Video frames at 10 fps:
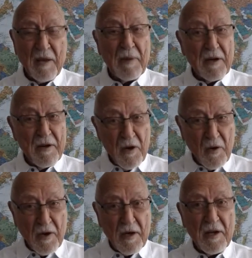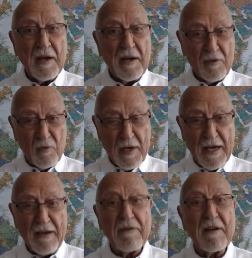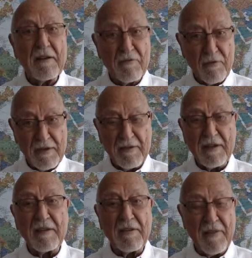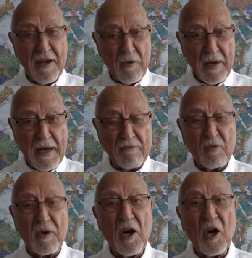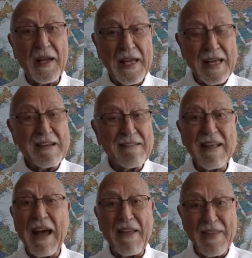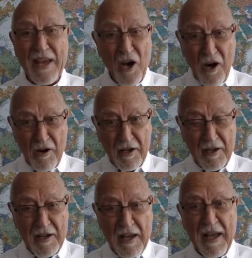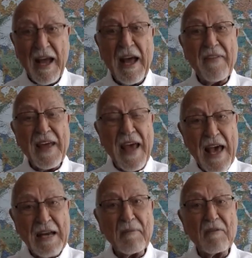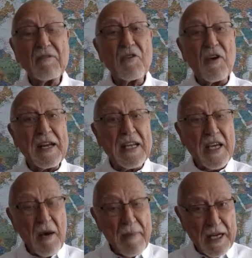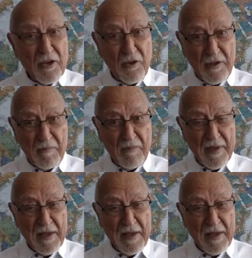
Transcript: But Noah and his wife, his three sons, and their wives were all inside the ark, and the animals started coming to them.